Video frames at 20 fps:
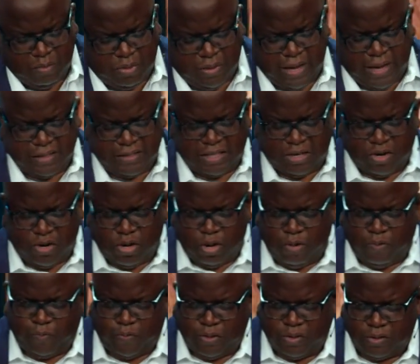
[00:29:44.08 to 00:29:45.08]
Plans that are
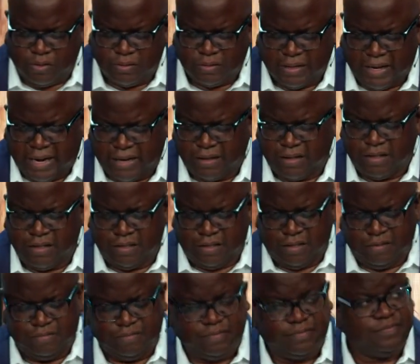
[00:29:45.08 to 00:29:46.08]
hopeful and
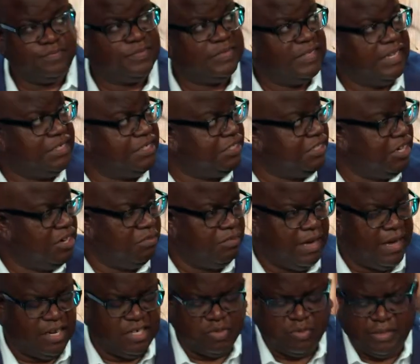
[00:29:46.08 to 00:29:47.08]
good. And that's
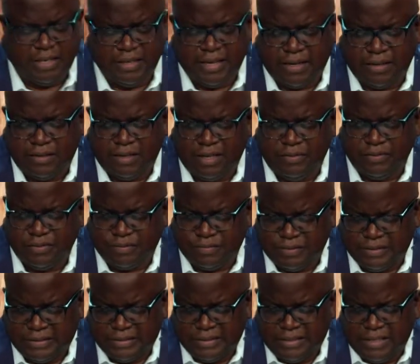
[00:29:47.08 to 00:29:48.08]
Jeremiah 29:11.
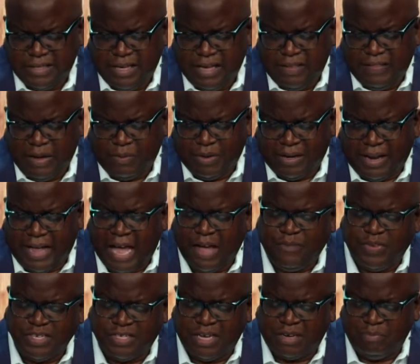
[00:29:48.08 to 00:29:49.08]
That when
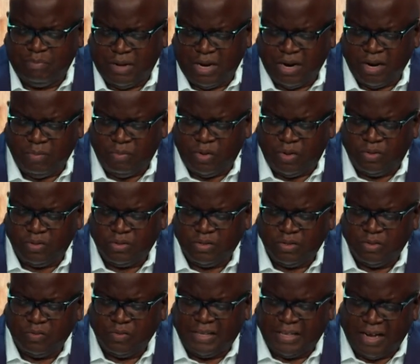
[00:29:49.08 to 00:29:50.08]
life is unbearable,
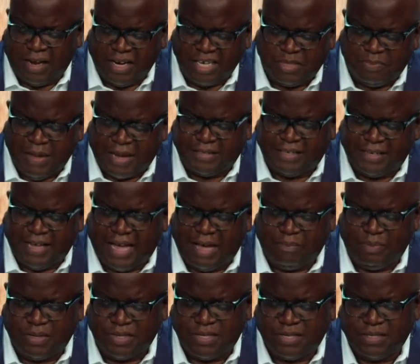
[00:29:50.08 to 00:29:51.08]
when the unexpected
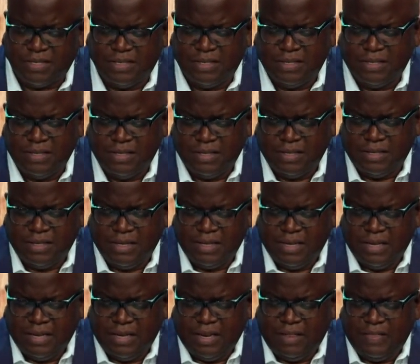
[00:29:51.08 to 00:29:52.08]
happens,
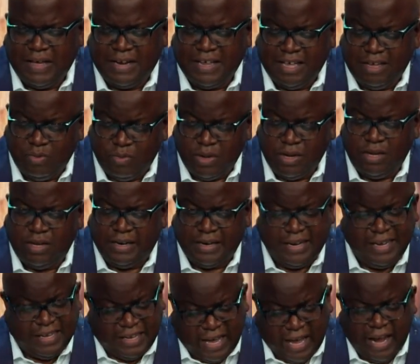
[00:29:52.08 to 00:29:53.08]
that he will
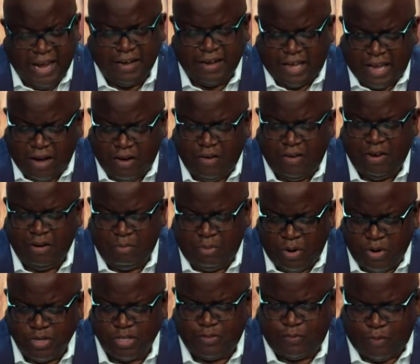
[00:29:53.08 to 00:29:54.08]
and he can carry your
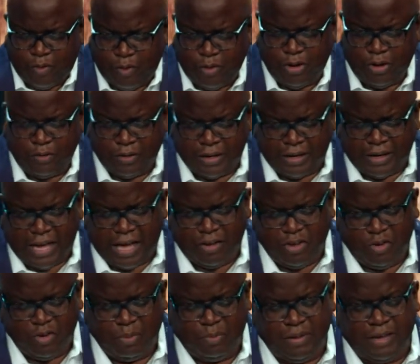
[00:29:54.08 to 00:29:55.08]
burdens for you and allow
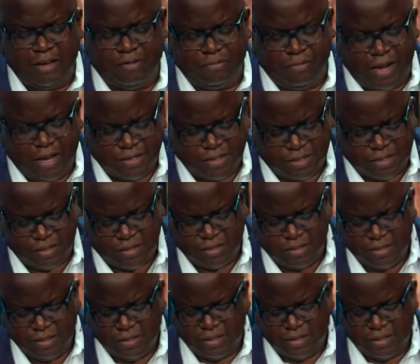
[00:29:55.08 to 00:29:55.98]
you to be at rest.